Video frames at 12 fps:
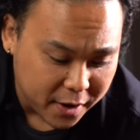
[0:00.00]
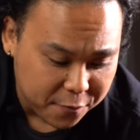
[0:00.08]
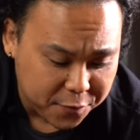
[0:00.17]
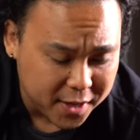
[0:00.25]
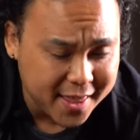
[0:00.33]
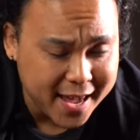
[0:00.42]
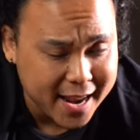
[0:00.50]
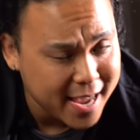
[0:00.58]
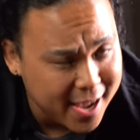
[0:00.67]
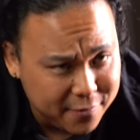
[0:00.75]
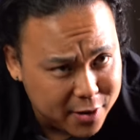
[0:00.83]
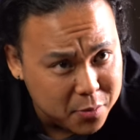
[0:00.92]
after that
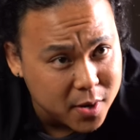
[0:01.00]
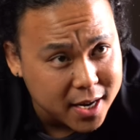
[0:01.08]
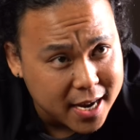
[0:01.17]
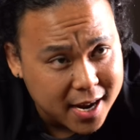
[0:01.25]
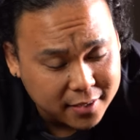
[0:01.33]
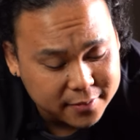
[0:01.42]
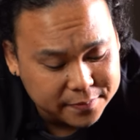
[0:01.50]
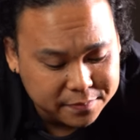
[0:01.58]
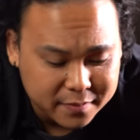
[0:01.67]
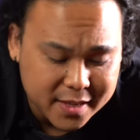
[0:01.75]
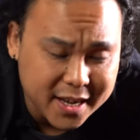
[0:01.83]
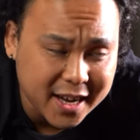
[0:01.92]
heavy workout,
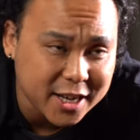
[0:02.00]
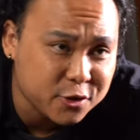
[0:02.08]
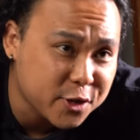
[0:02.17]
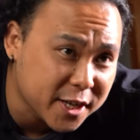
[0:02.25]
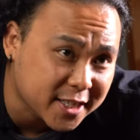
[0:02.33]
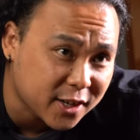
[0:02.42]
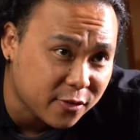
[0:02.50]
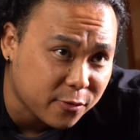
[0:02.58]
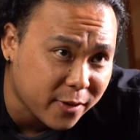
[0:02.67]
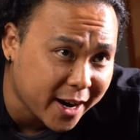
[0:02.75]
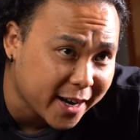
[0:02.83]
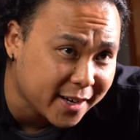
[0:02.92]
you gotta treat
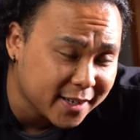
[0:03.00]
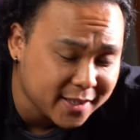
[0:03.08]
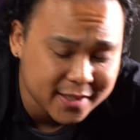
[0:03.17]
yourself right.